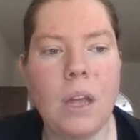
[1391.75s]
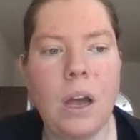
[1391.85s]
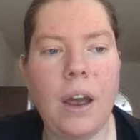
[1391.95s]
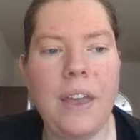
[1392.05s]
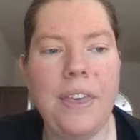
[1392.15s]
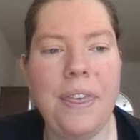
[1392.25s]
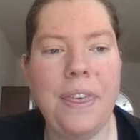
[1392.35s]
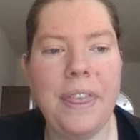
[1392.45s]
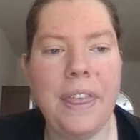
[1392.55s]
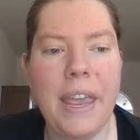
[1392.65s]

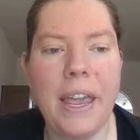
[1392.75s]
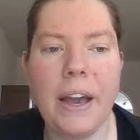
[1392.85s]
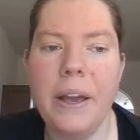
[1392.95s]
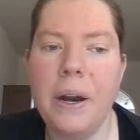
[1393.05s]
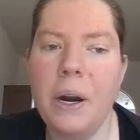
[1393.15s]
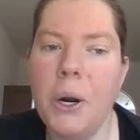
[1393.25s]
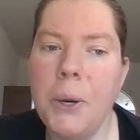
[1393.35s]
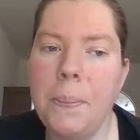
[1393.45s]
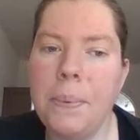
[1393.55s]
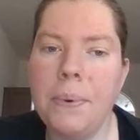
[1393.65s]
I
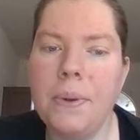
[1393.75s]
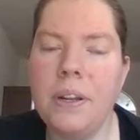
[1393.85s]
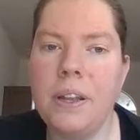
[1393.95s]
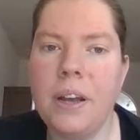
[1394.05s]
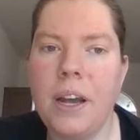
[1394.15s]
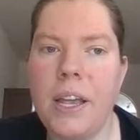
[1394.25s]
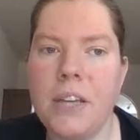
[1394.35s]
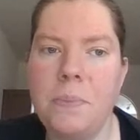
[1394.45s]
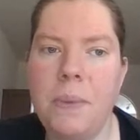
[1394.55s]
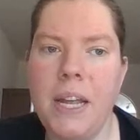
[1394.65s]
hope that I
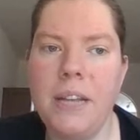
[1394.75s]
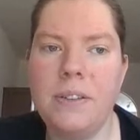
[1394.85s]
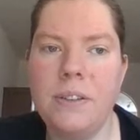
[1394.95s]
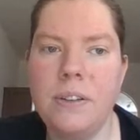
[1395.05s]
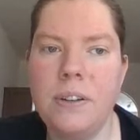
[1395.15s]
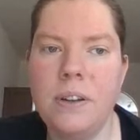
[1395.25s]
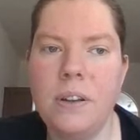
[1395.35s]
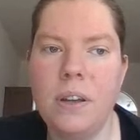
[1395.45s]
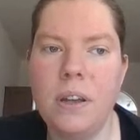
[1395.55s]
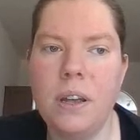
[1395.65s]
explained
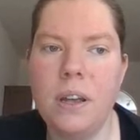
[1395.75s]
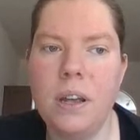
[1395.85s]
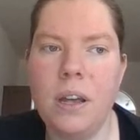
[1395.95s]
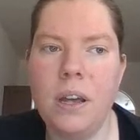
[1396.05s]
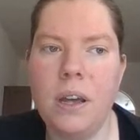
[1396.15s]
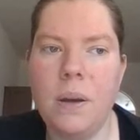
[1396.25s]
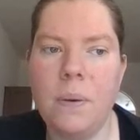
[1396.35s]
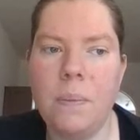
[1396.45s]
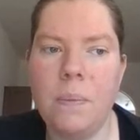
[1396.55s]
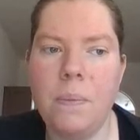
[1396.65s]

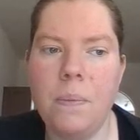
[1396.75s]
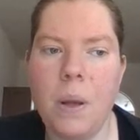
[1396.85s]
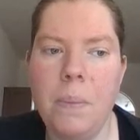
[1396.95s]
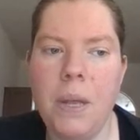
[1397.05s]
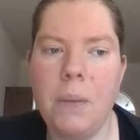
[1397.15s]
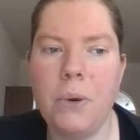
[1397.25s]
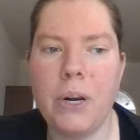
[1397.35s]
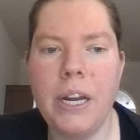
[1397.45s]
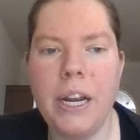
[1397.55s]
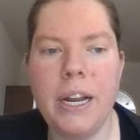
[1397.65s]
a bit more
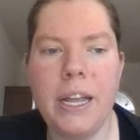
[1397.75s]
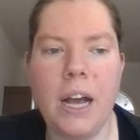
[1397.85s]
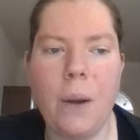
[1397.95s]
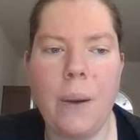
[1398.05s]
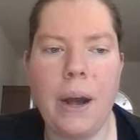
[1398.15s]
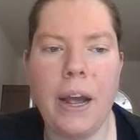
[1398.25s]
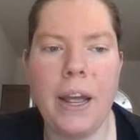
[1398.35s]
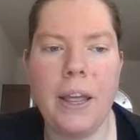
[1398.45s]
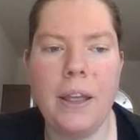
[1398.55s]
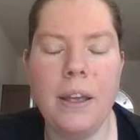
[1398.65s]
clearly how
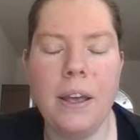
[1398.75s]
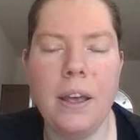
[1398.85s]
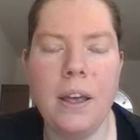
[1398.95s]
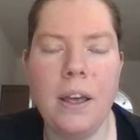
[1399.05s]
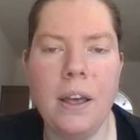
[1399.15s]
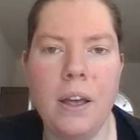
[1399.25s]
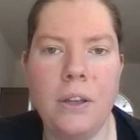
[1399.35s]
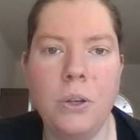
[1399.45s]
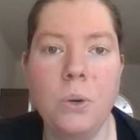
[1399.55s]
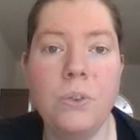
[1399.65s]
I
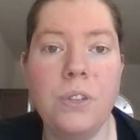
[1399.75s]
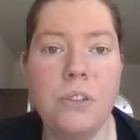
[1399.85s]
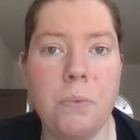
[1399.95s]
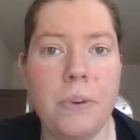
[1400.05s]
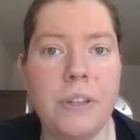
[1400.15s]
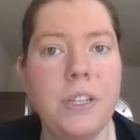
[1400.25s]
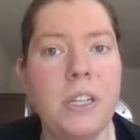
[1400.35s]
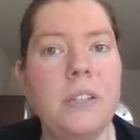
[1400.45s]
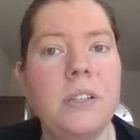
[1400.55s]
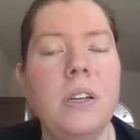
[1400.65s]
use this
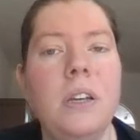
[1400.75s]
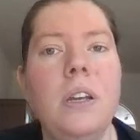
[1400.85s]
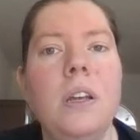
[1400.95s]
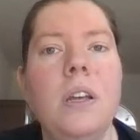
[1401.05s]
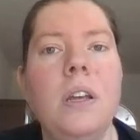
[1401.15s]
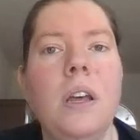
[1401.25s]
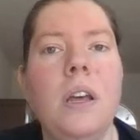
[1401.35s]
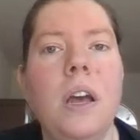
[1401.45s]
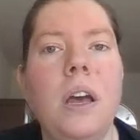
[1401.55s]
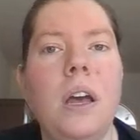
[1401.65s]
spreadsheet.
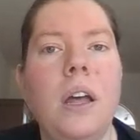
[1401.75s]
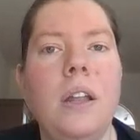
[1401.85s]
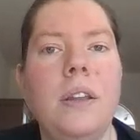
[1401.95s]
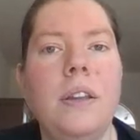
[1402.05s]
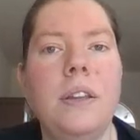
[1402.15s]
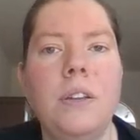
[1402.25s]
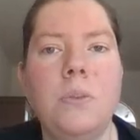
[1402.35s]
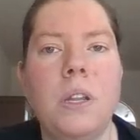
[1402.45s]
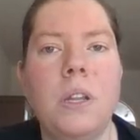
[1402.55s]
And this one